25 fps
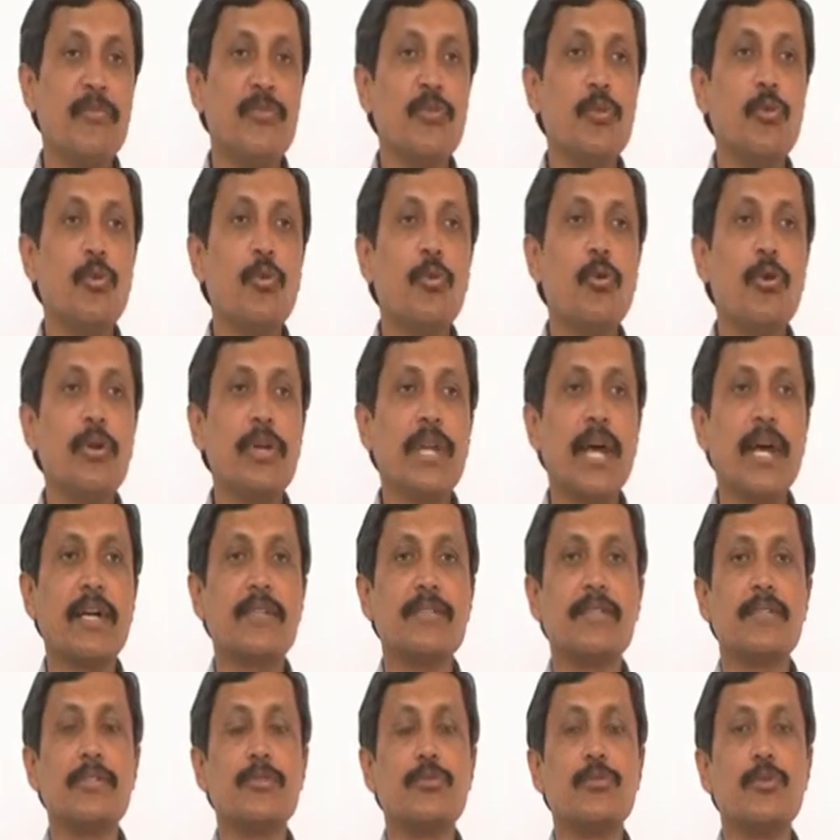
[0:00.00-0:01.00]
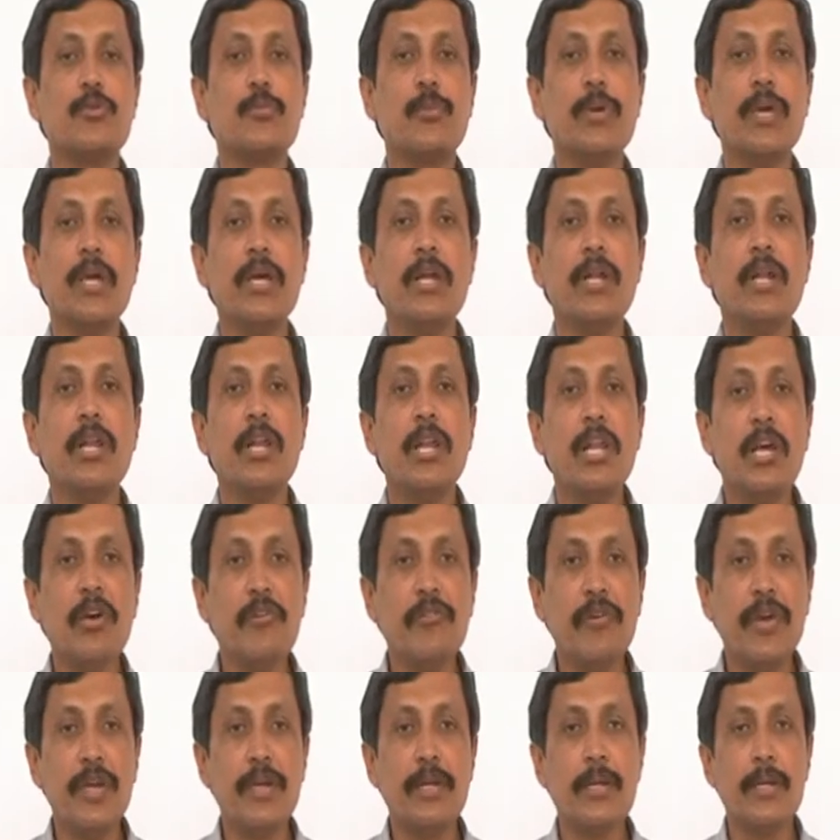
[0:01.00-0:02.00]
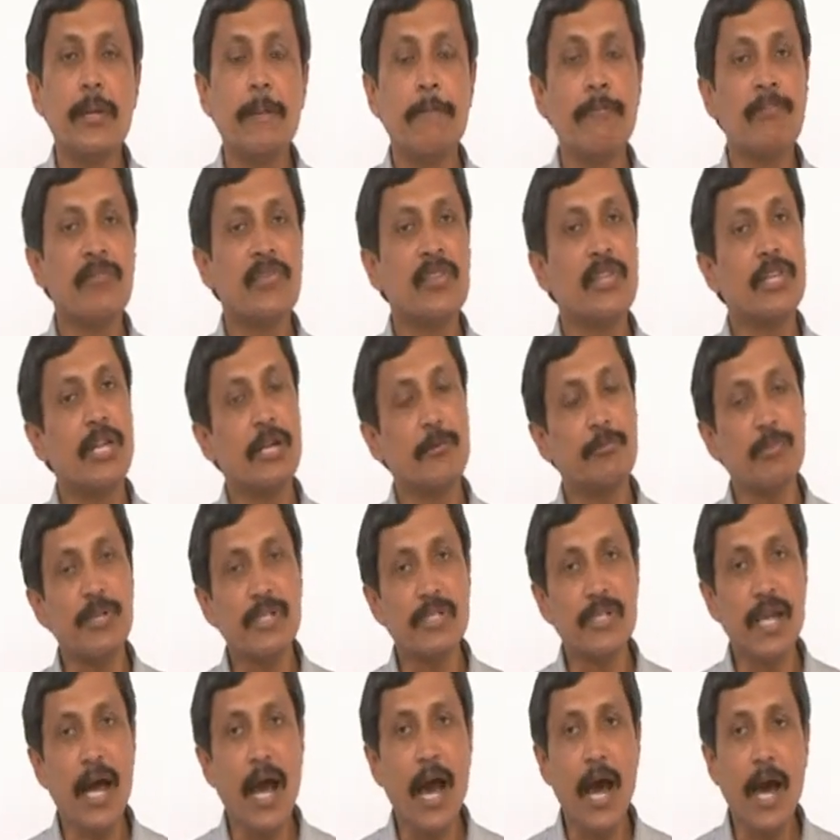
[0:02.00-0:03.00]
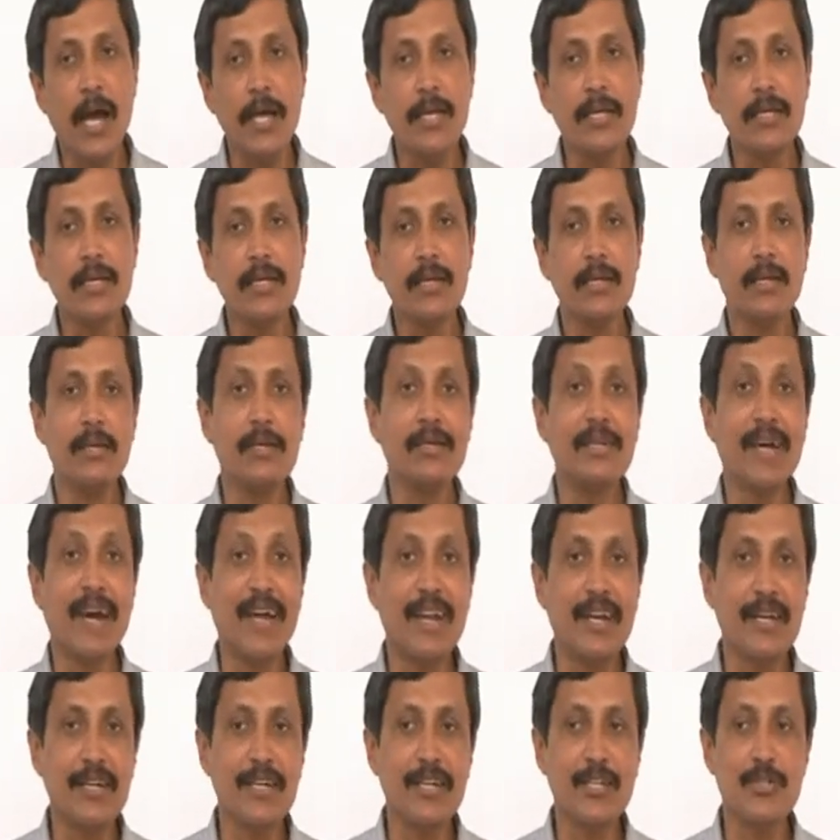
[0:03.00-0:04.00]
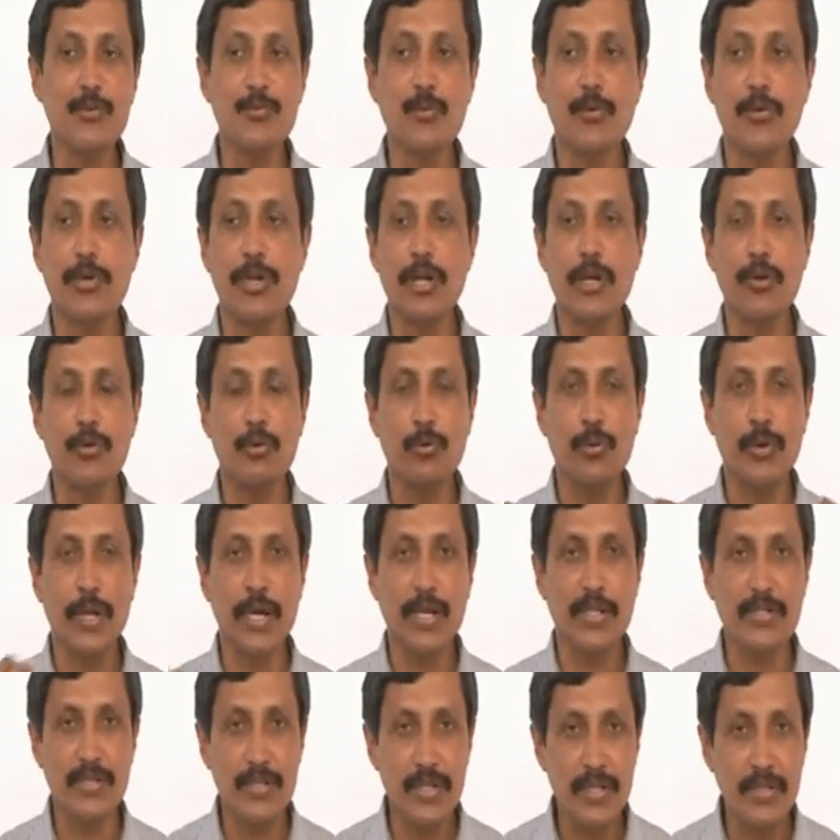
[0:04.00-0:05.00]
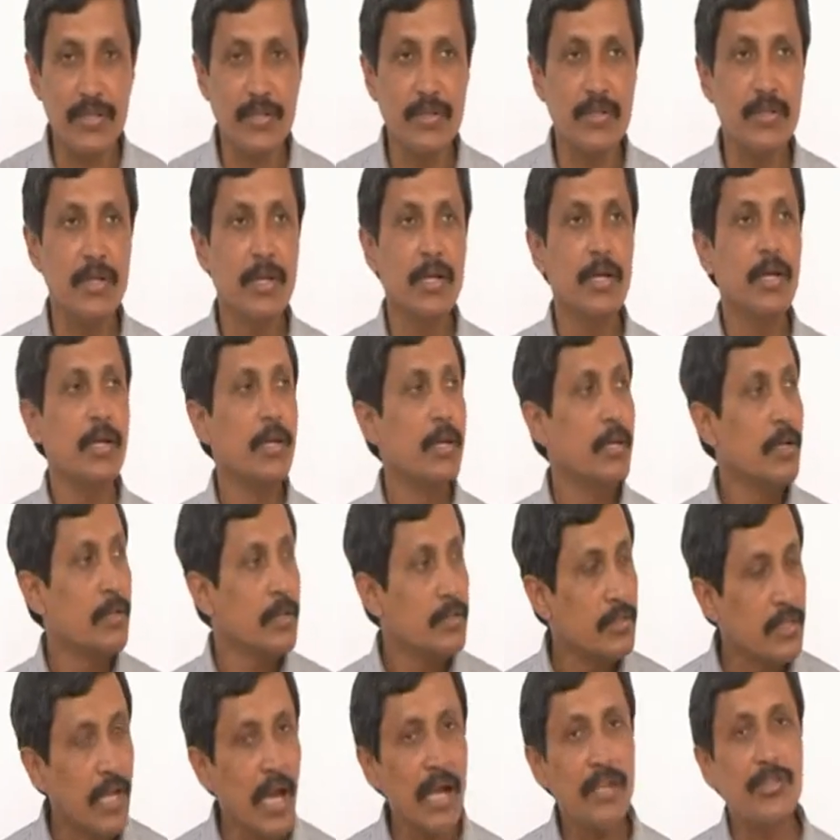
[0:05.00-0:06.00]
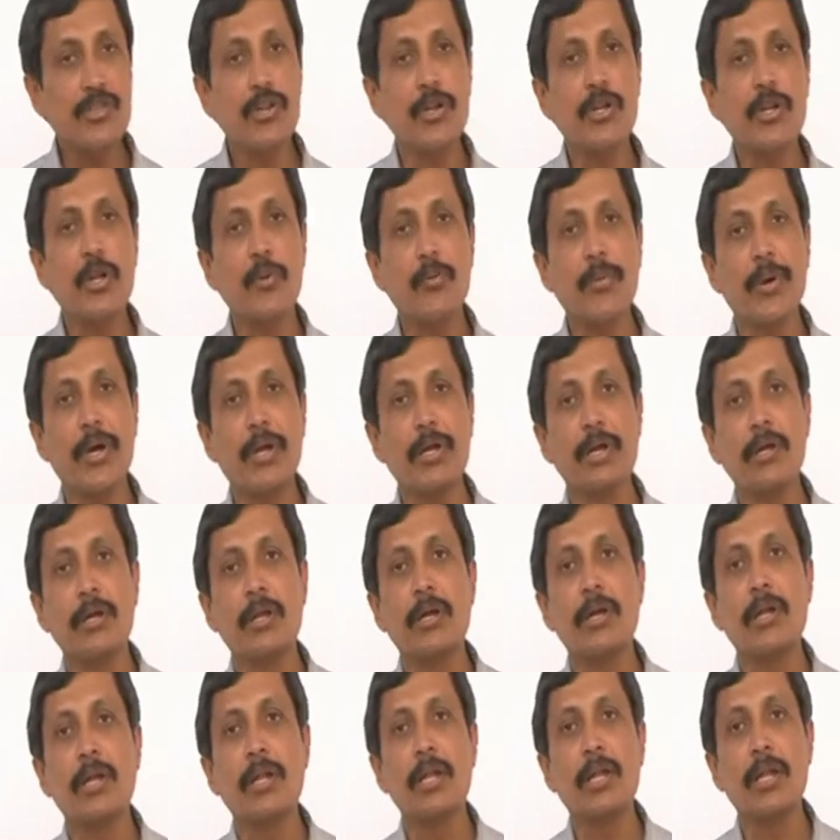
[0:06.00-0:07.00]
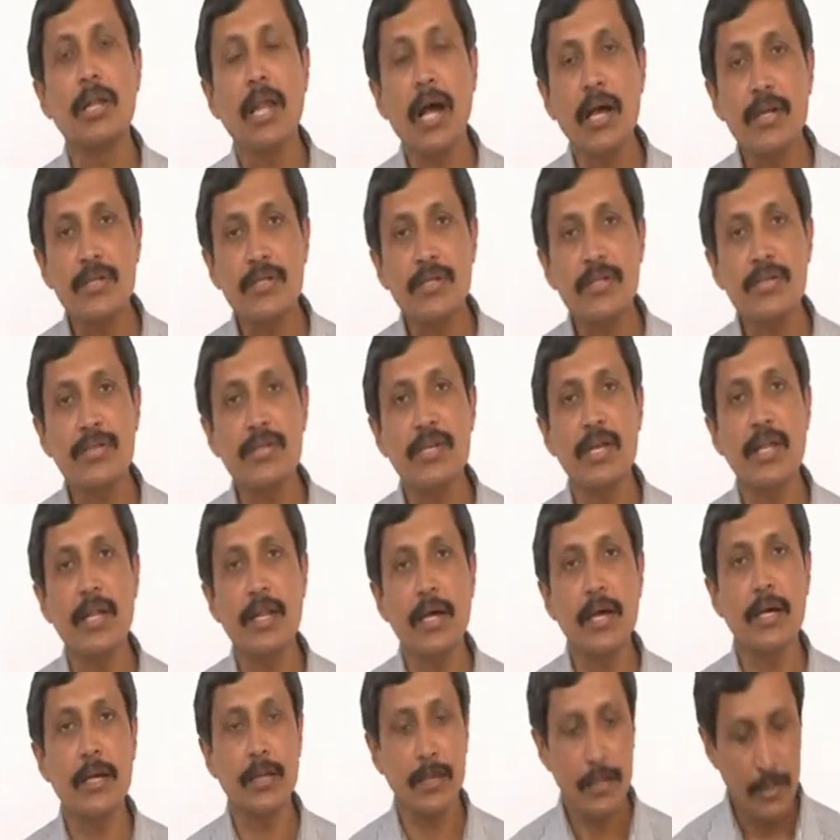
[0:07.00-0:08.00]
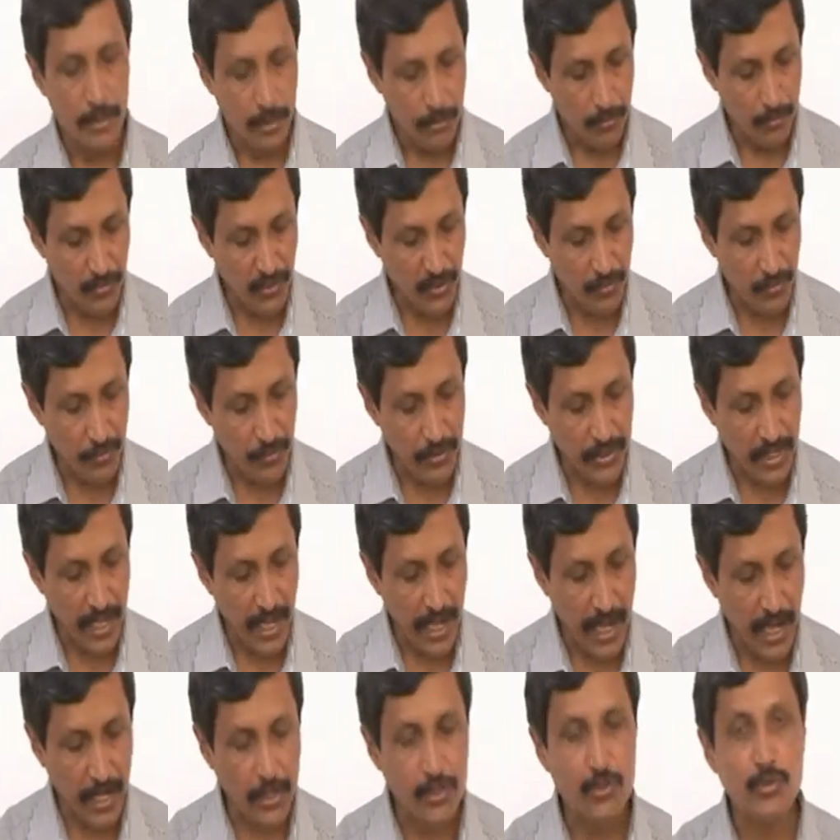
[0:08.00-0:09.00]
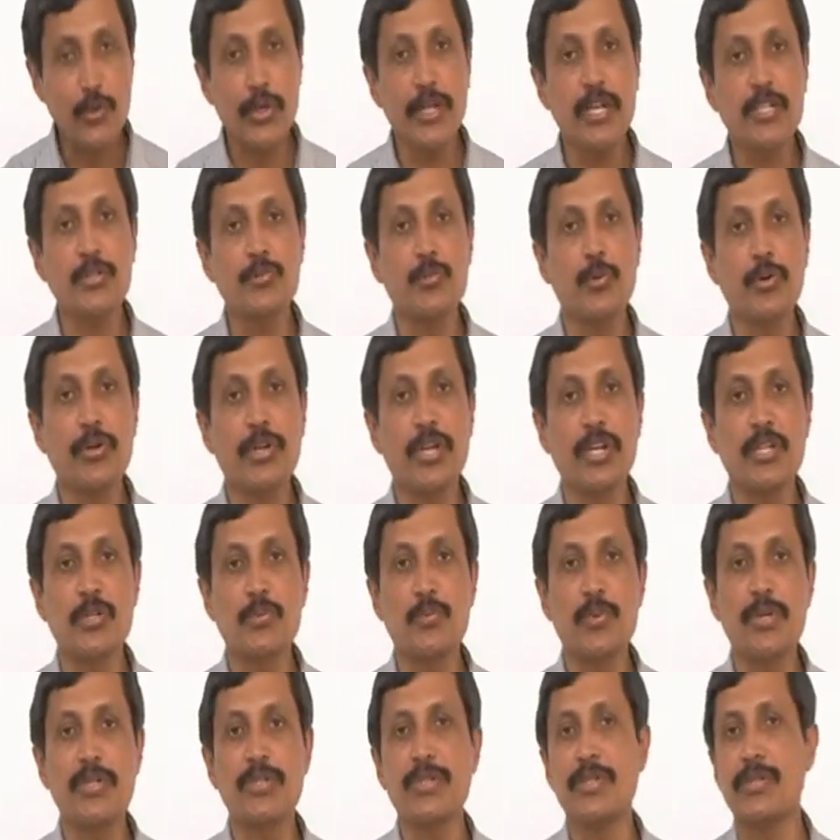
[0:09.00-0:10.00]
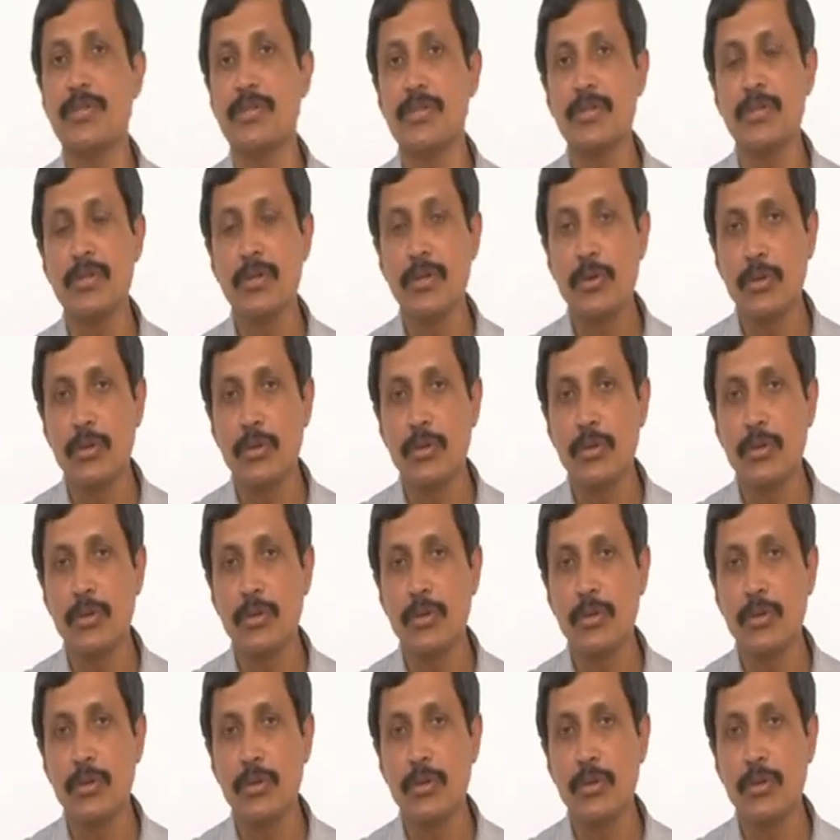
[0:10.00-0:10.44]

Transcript: no taxes would be levied. That means I, direct exporter, no taxes. That gentleman, last seller, before the actual export takes places,